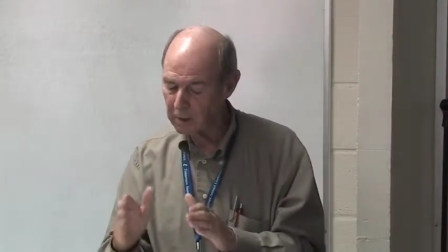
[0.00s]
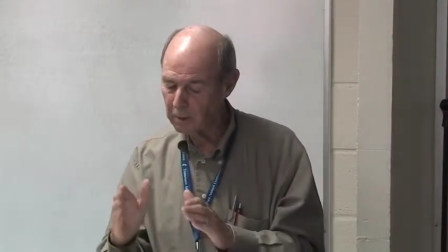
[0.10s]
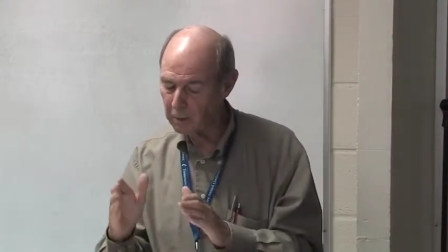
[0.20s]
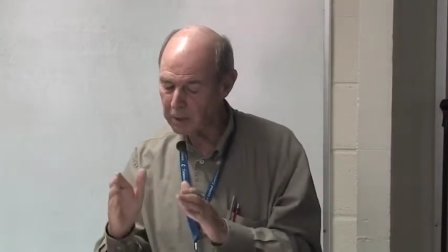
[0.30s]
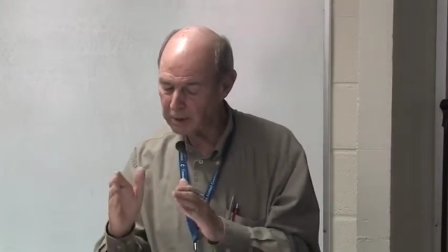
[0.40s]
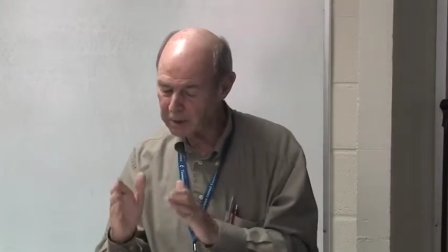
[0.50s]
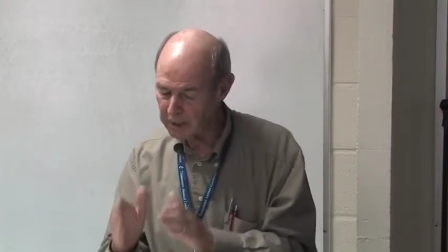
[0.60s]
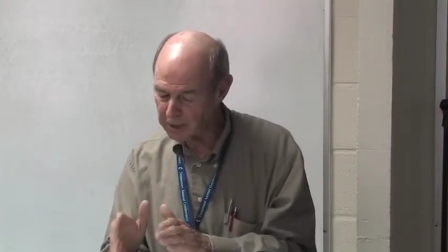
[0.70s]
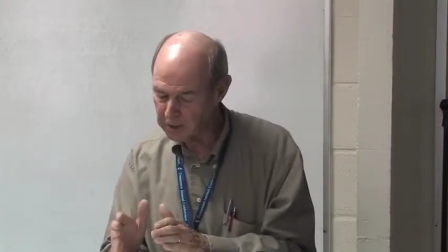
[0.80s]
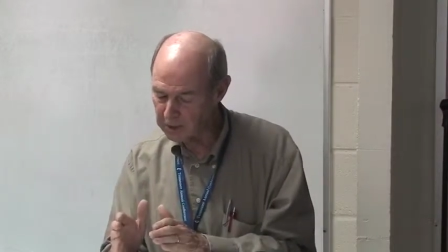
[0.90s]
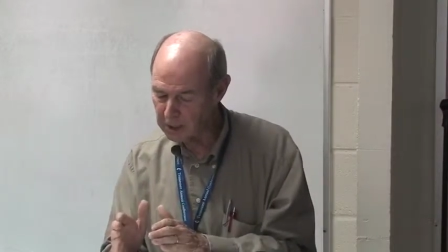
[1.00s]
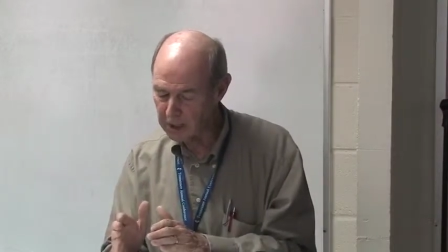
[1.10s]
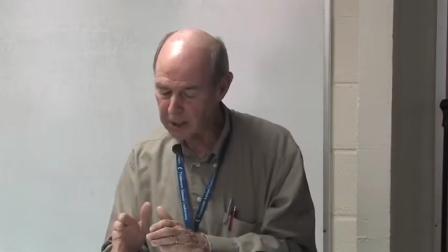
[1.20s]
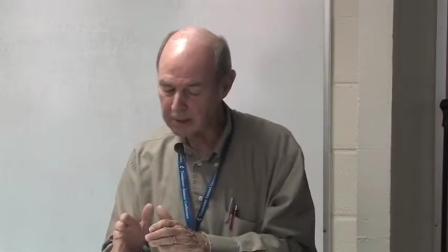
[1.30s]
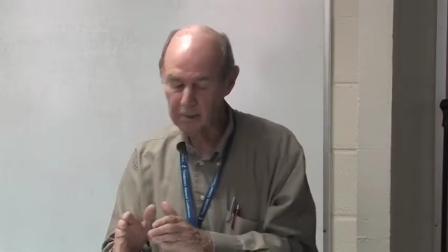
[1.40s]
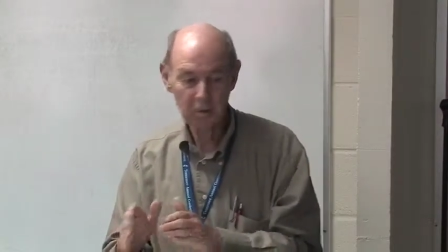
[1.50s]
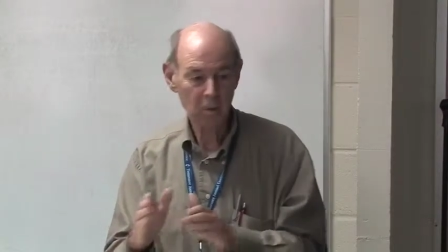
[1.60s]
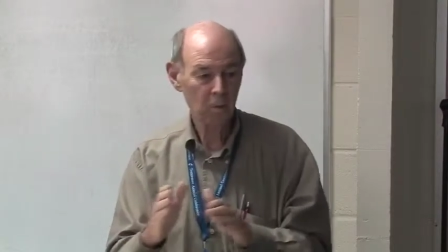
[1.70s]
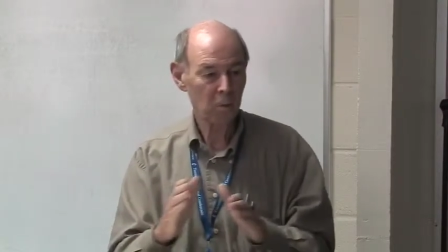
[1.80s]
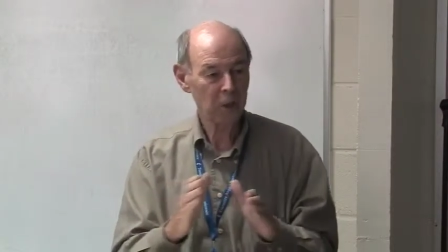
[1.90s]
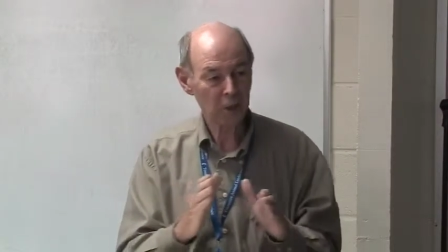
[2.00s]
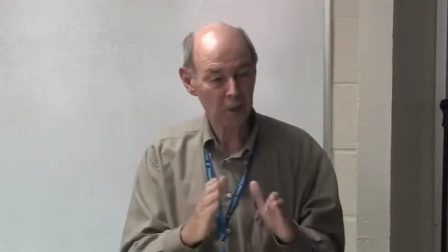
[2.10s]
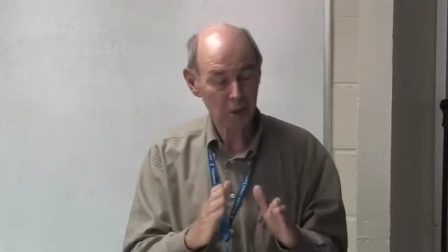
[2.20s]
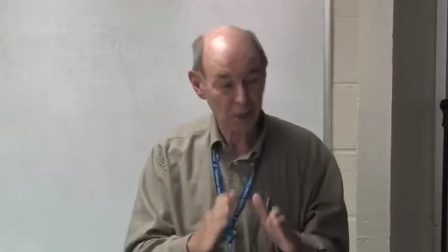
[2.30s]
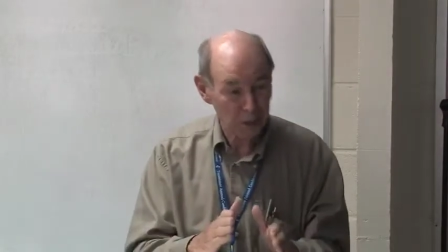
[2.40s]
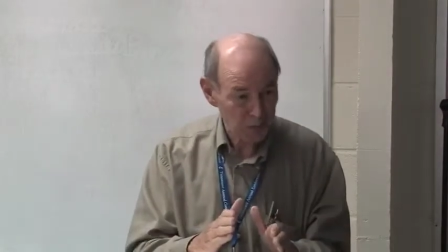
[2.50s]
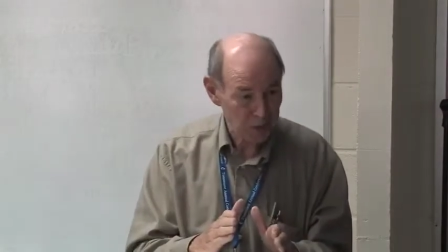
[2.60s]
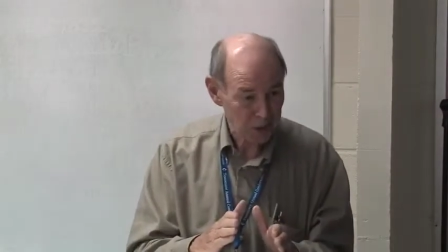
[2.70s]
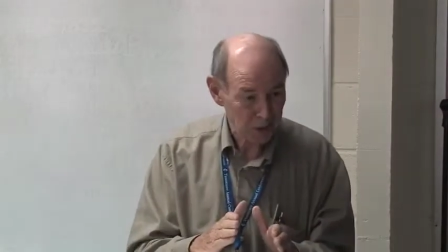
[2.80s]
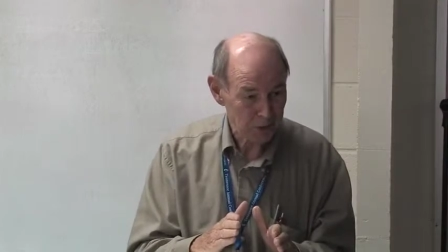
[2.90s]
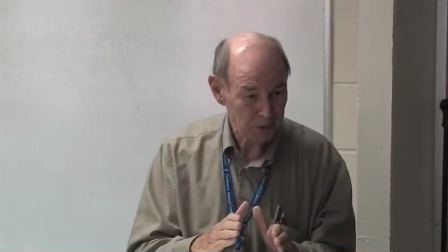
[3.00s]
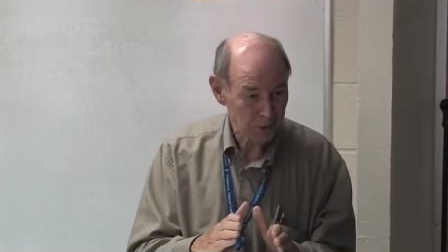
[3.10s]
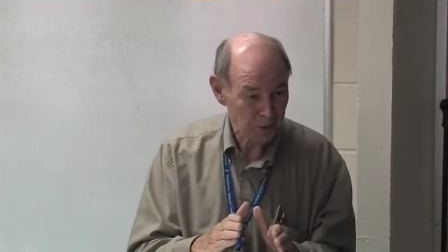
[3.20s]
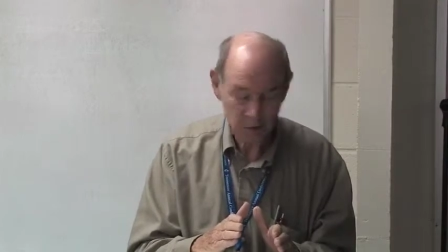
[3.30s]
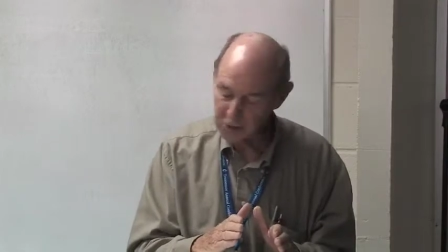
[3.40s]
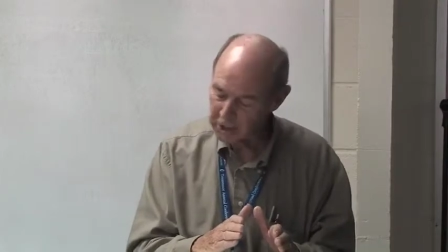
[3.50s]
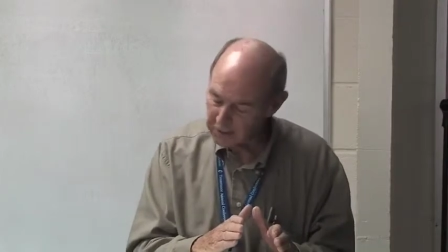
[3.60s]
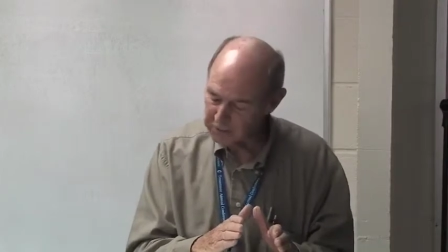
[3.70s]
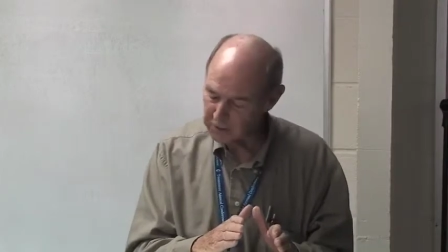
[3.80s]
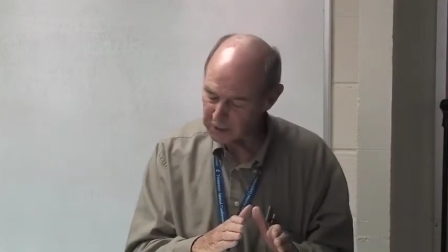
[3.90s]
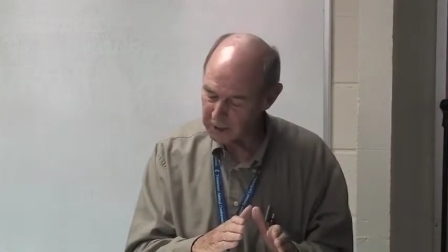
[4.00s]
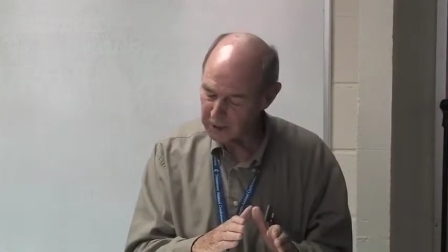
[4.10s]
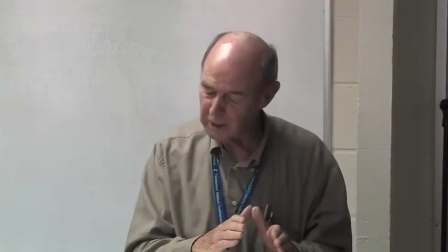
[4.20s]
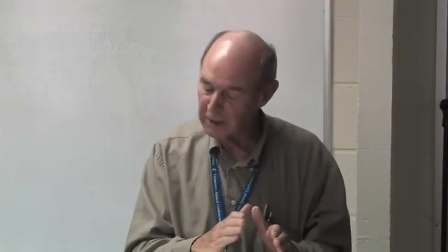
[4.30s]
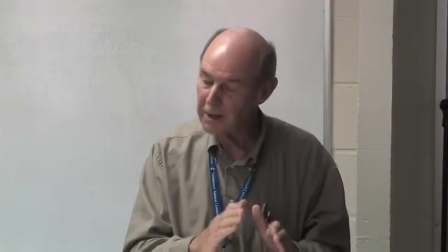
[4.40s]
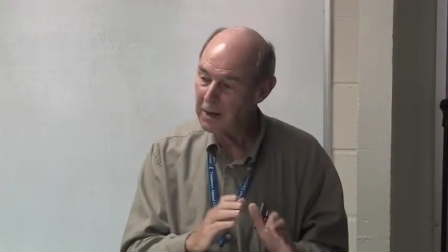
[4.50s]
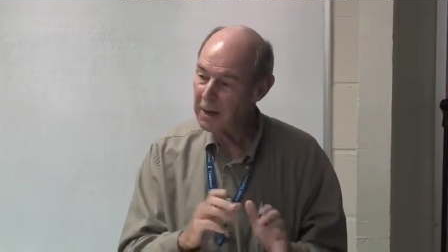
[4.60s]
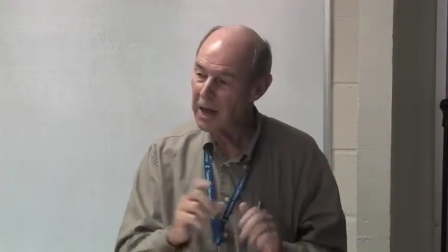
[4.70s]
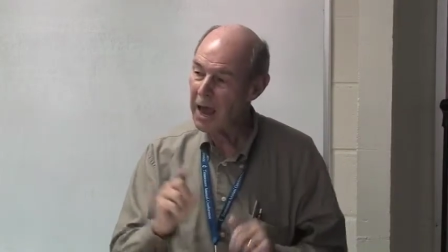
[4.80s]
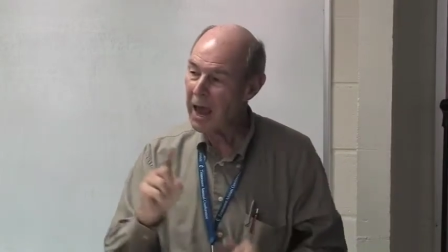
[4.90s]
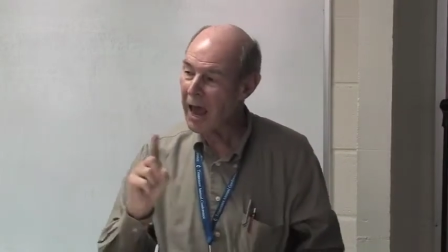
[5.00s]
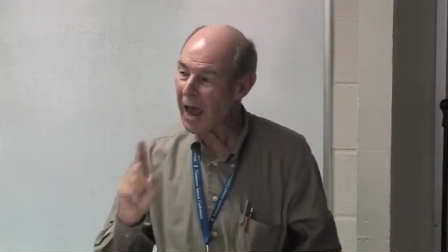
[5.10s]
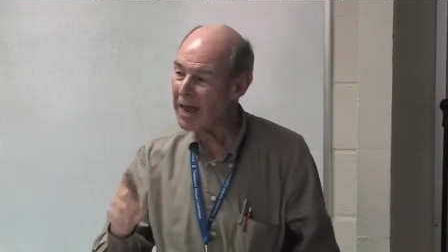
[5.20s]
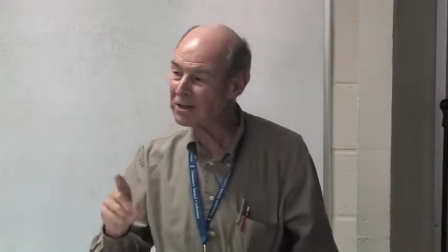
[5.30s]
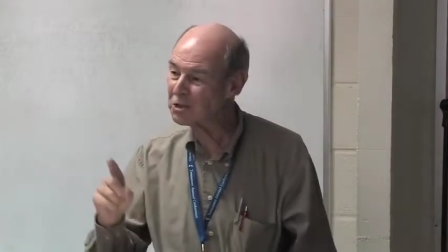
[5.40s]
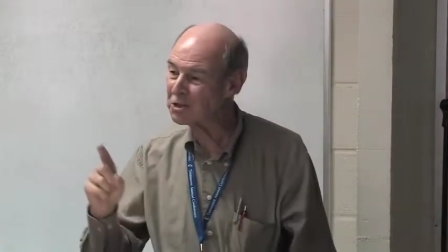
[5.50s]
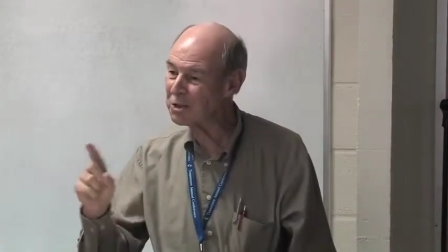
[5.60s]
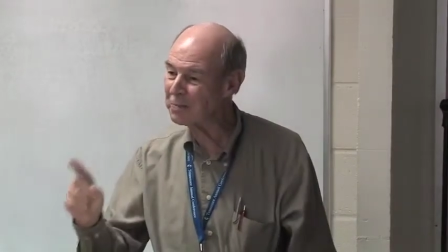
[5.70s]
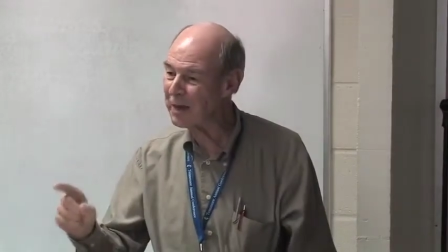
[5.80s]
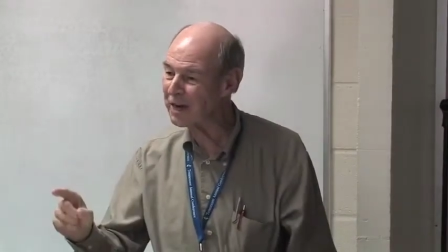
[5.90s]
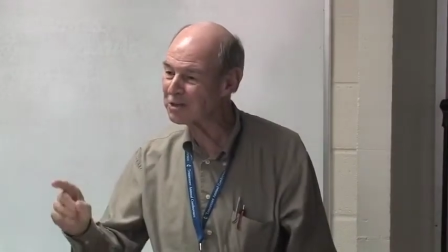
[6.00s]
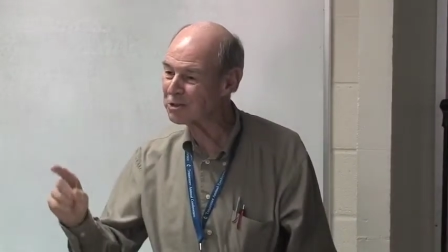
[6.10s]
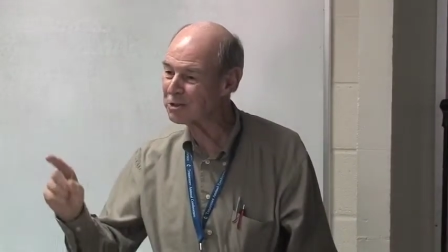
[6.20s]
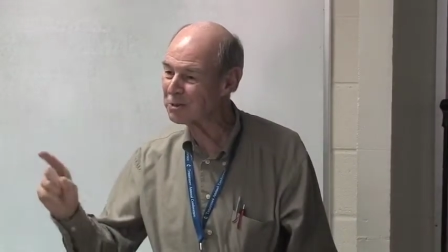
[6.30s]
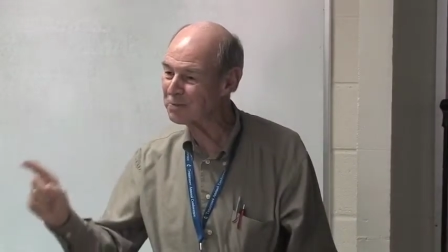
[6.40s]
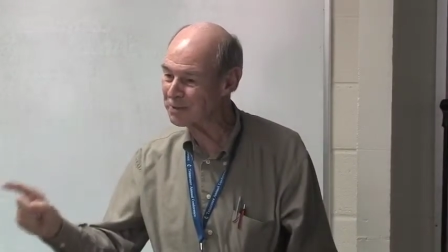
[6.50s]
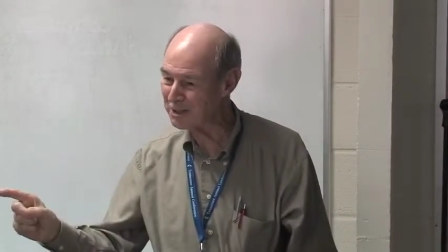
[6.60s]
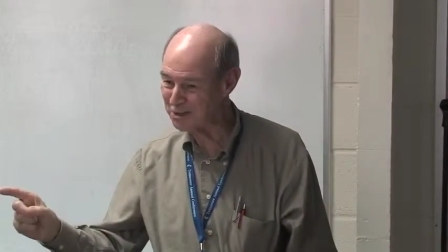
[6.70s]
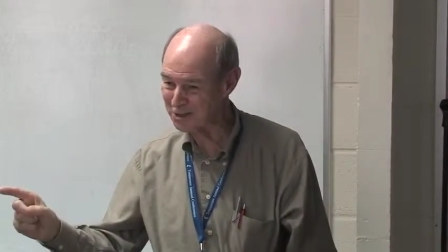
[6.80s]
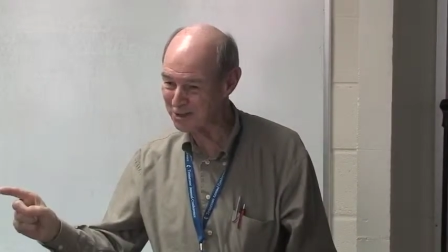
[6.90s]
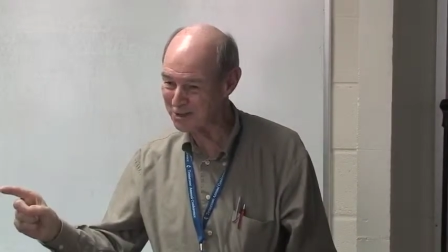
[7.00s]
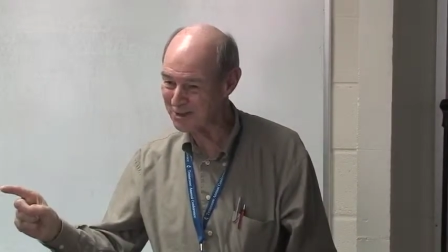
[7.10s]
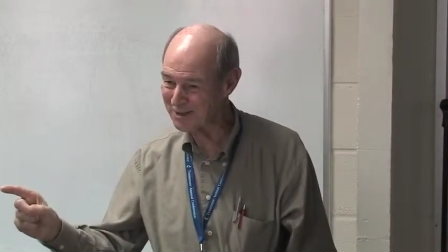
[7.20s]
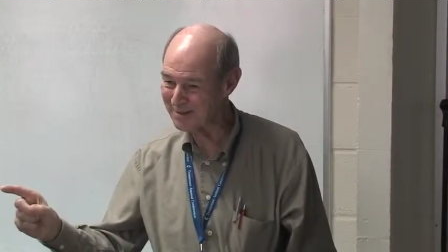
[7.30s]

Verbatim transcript: We are indebted to God, we are at liberty to use everything as the master pleases.